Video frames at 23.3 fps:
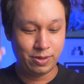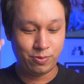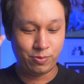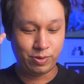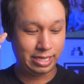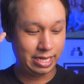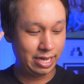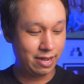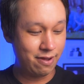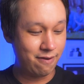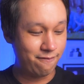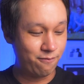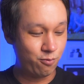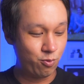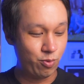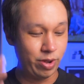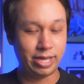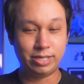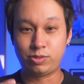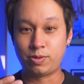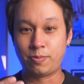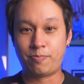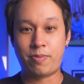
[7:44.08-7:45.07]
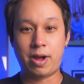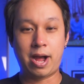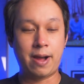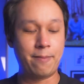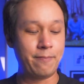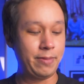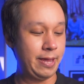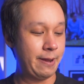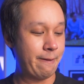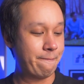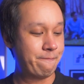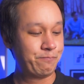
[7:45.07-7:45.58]
think of ways to
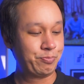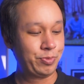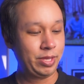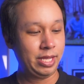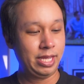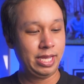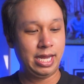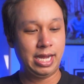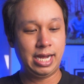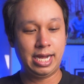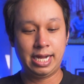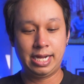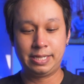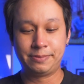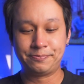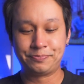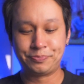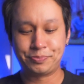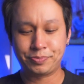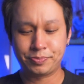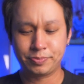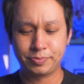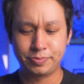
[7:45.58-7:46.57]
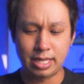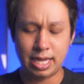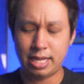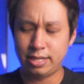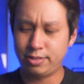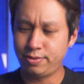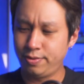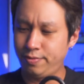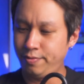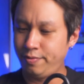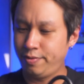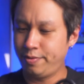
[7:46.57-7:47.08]
pump it. I
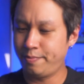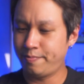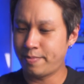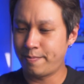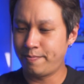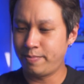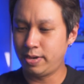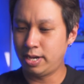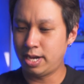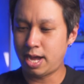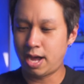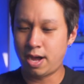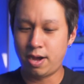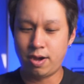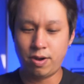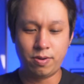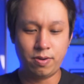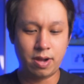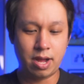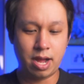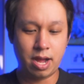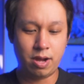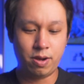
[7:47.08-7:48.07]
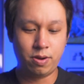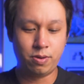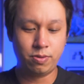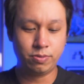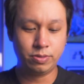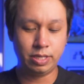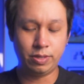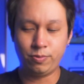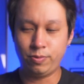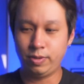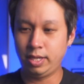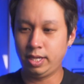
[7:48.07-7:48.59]
don't remember how
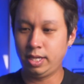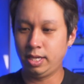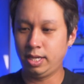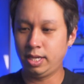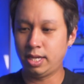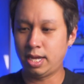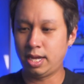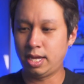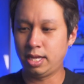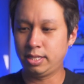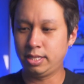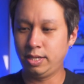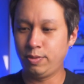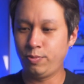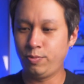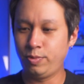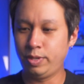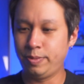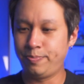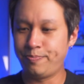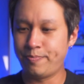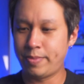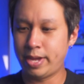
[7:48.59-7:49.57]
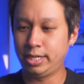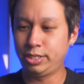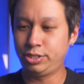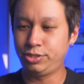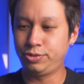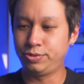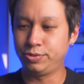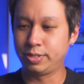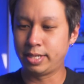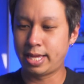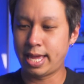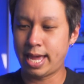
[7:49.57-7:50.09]
did we, I think we managed
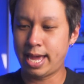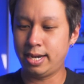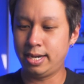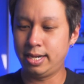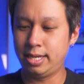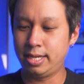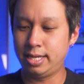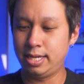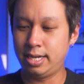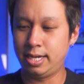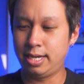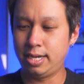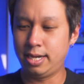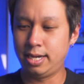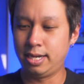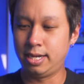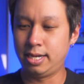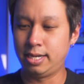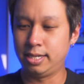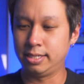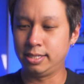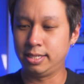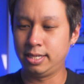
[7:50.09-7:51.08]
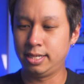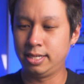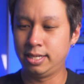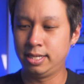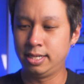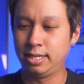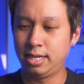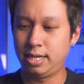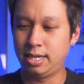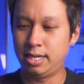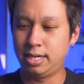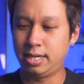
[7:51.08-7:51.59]
to get
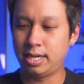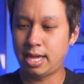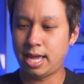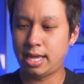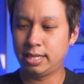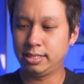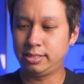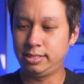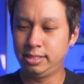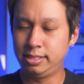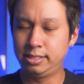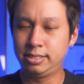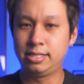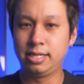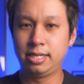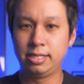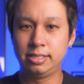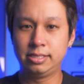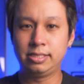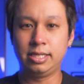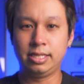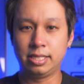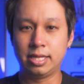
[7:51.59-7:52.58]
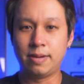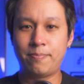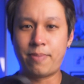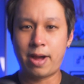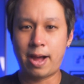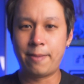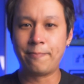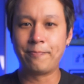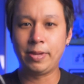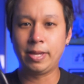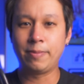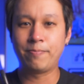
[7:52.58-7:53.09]
assistance in the
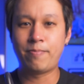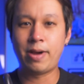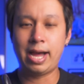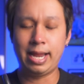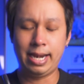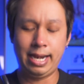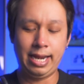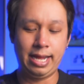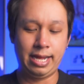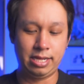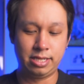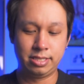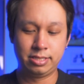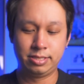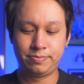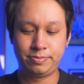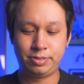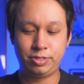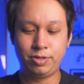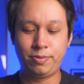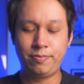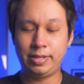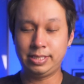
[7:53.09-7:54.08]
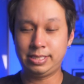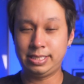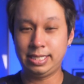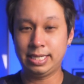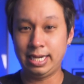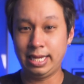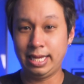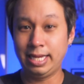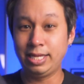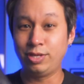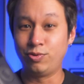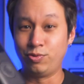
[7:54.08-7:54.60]
pumping part lah. So
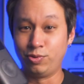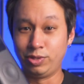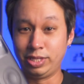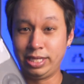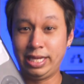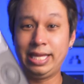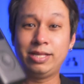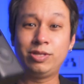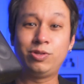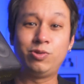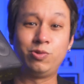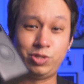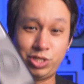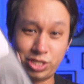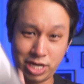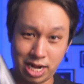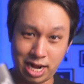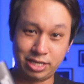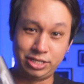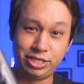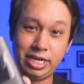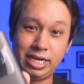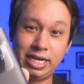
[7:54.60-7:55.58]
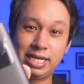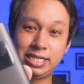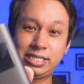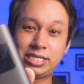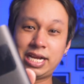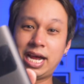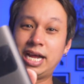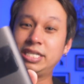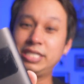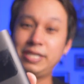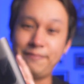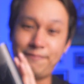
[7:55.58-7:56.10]
basically you need to charge
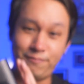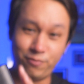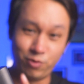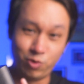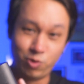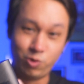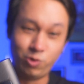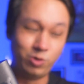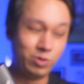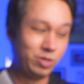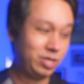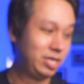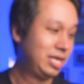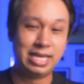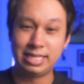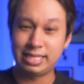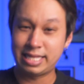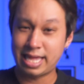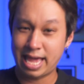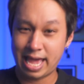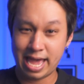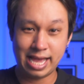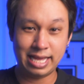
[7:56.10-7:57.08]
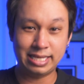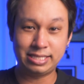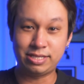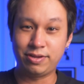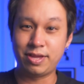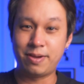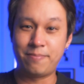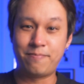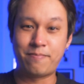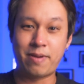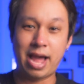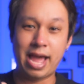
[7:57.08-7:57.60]
it full, test on
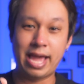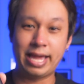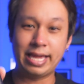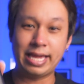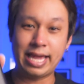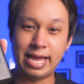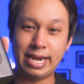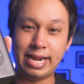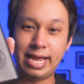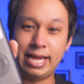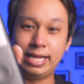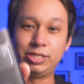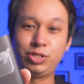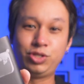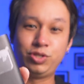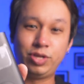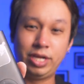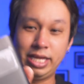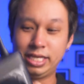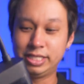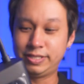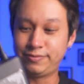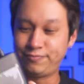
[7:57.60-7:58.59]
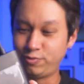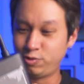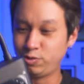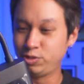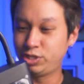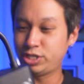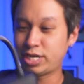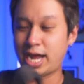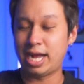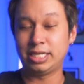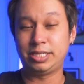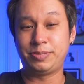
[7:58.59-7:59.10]
your bike, and ensure it's full
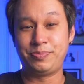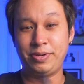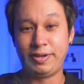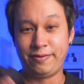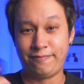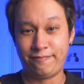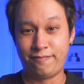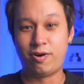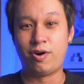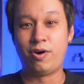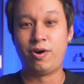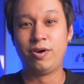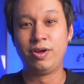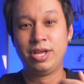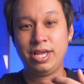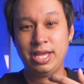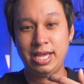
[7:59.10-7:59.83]
charge before